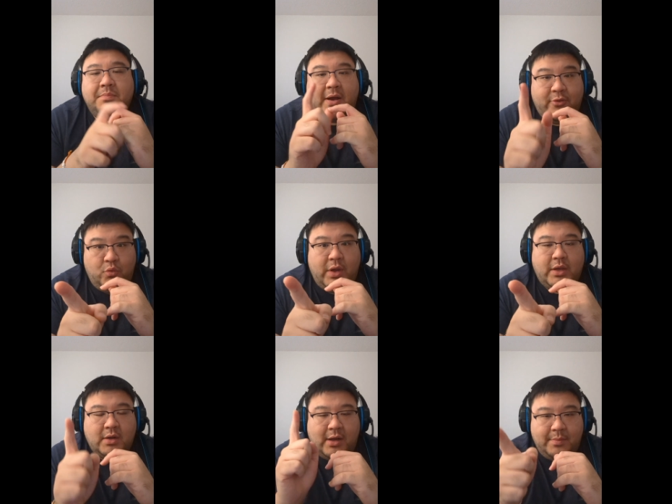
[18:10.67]
by the way,
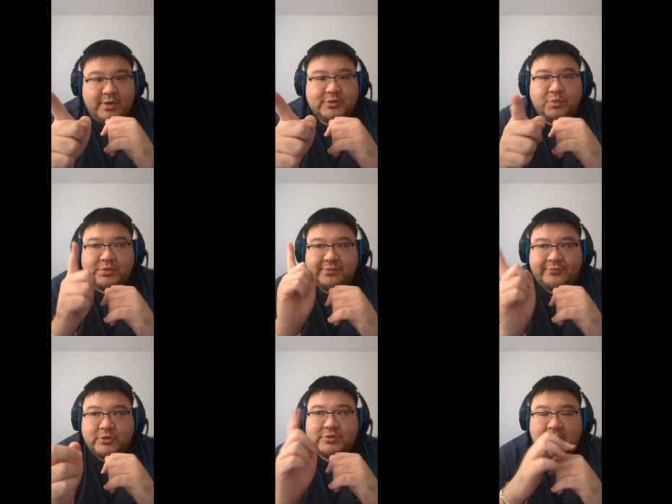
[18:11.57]
Commodus was the
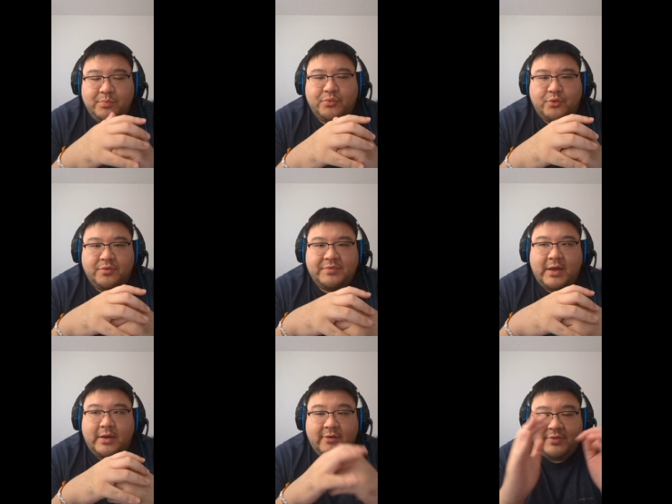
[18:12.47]
first emperor
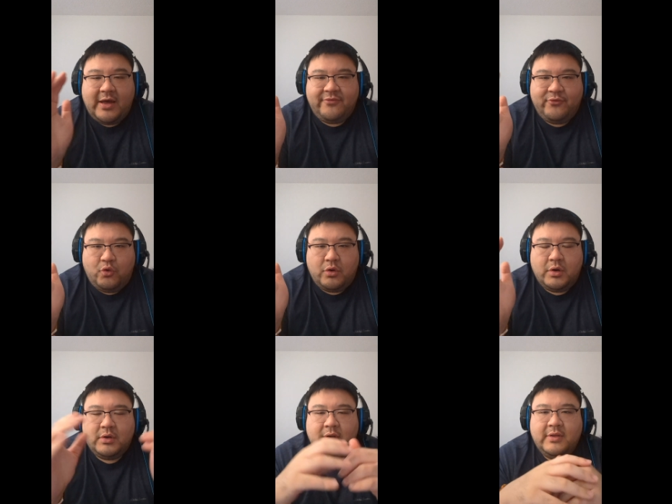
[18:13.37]
that
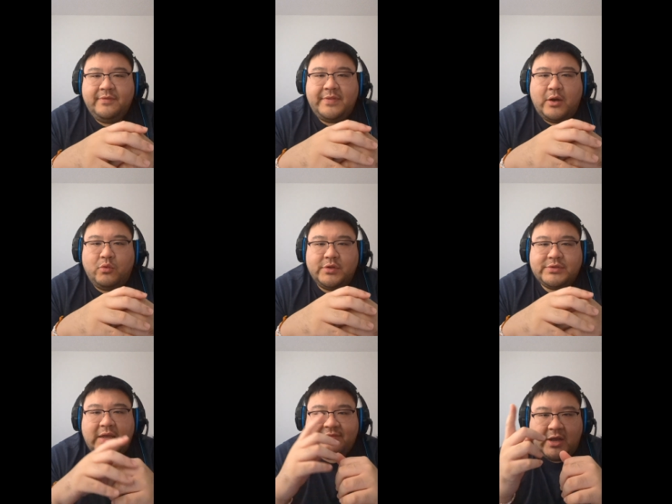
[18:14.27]
four that
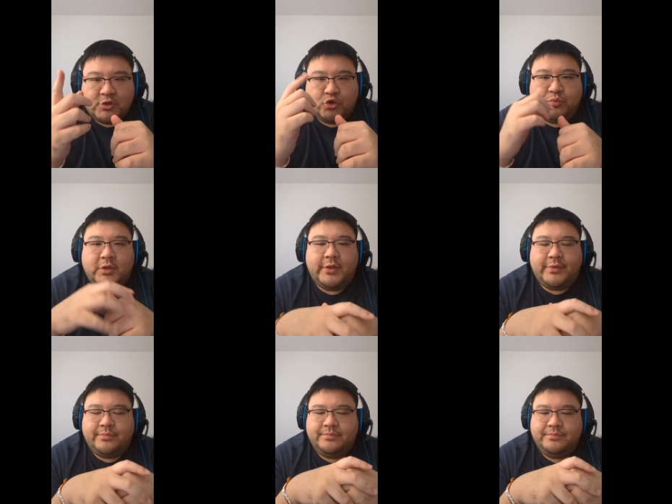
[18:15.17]
was of actual blood,
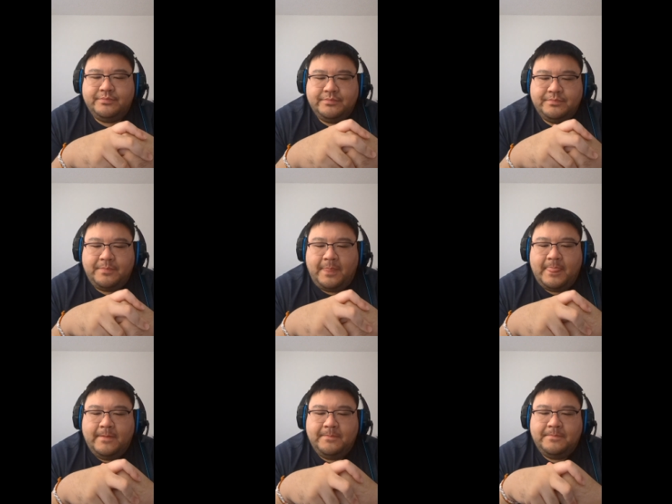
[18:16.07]

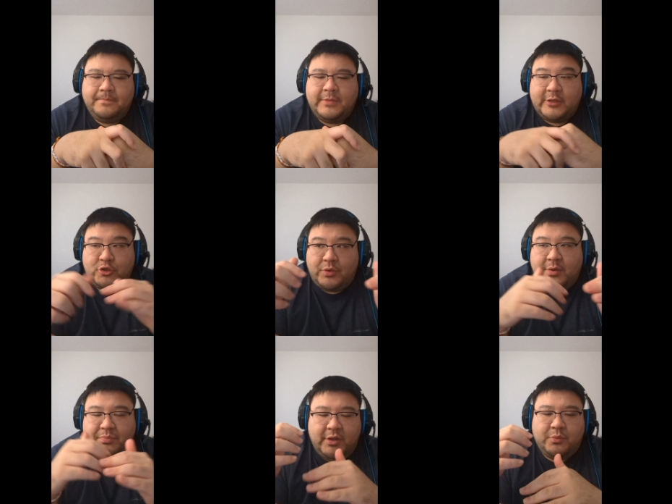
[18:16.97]
like
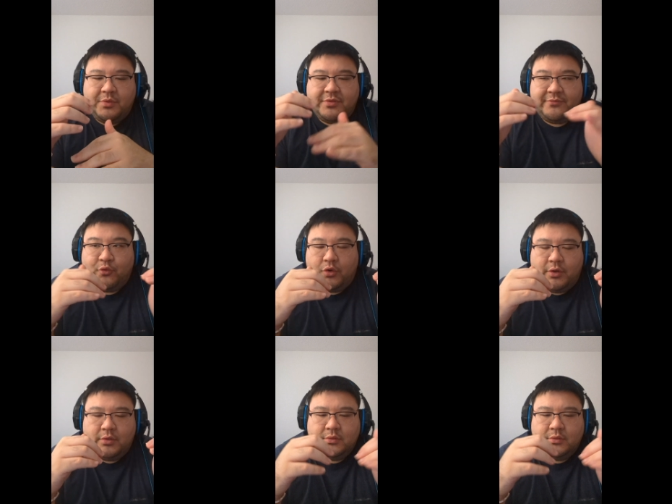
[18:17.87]
direct blood with the four.